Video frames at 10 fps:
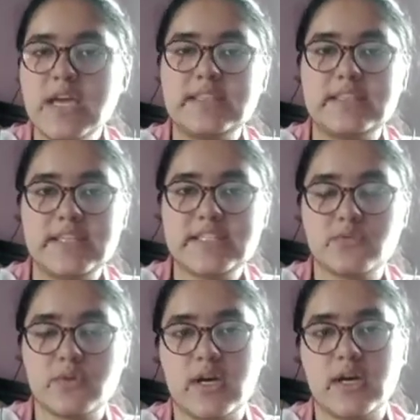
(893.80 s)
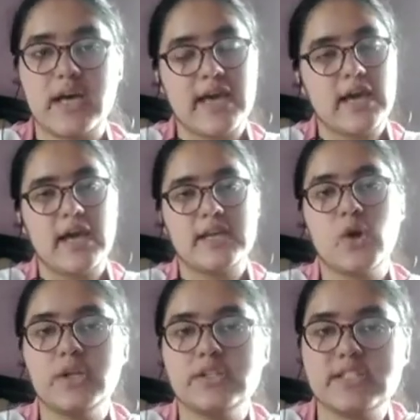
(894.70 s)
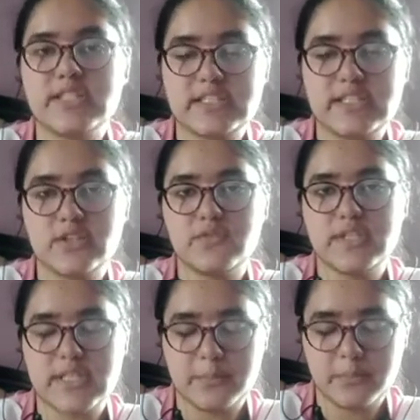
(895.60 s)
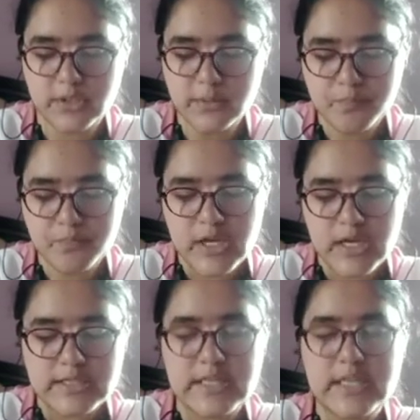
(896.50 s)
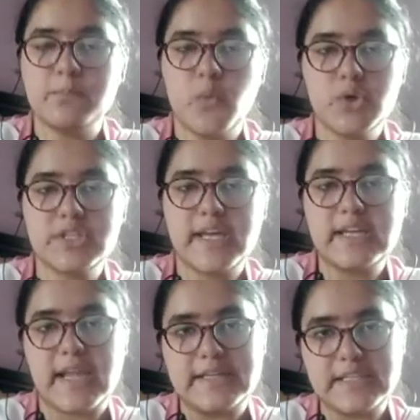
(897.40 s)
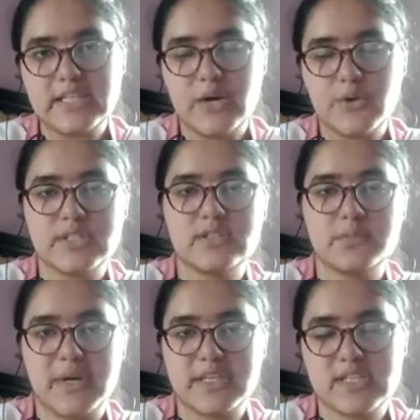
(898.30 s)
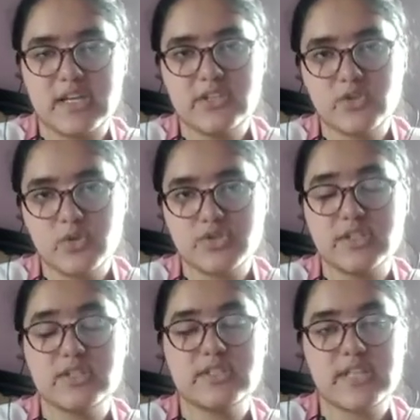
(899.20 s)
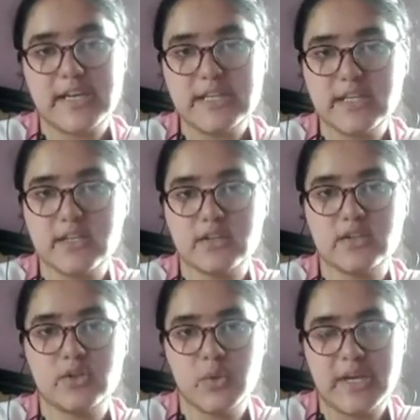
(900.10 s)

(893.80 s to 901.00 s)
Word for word: This uh, and on 16th of December, the more than 90,000 Pakistani soldiers surrendered to